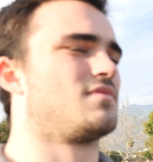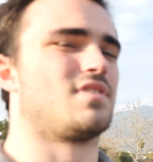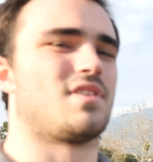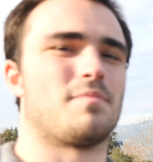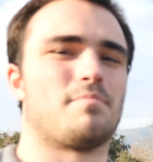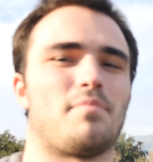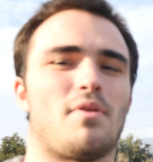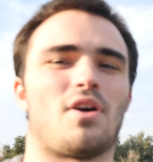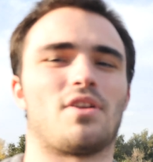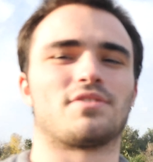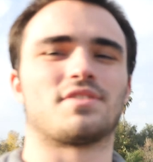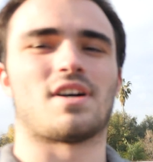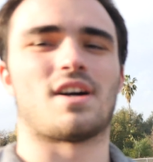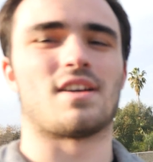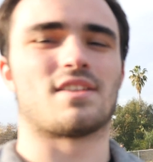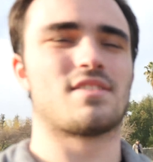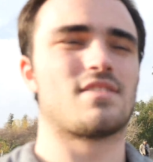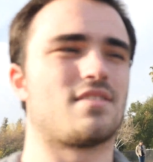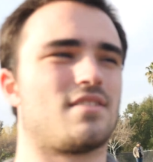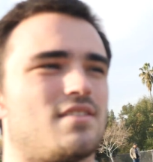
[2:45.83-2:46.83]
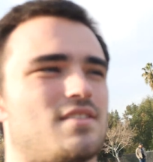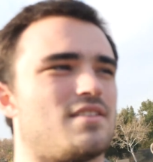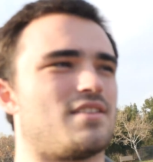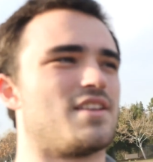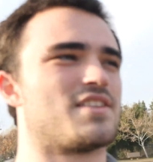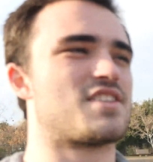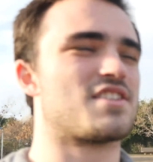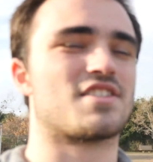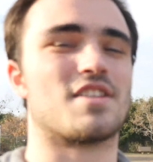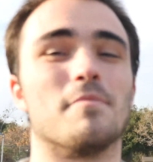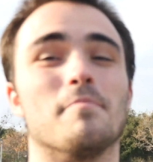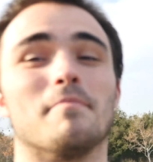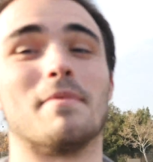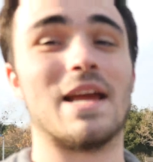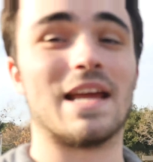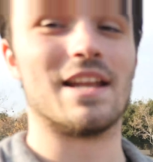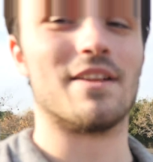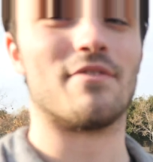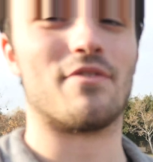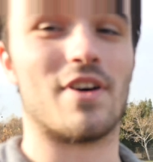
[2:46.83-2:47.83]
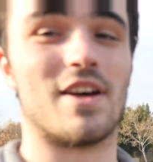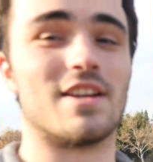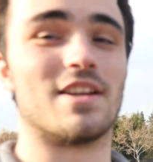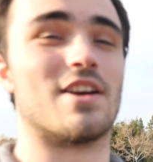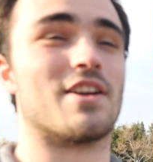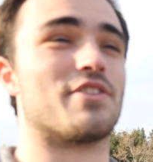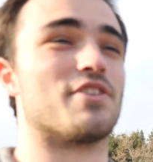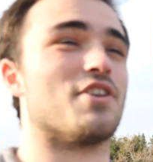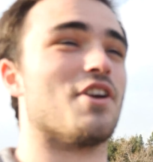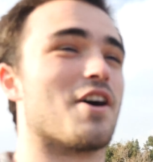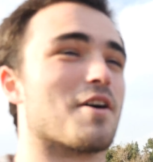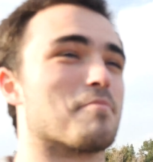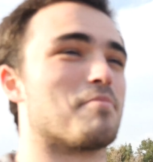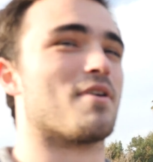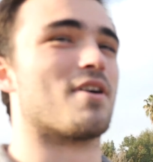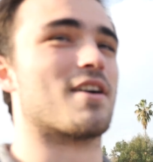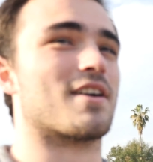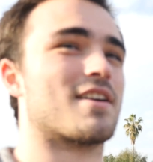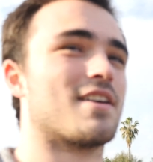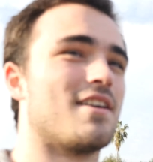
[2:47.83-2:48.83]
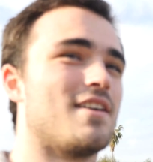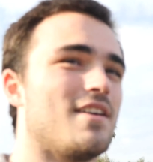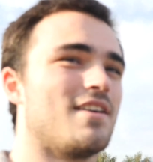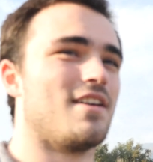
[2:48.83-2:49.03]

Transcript: A ball toss. This is the main event here at the dog park.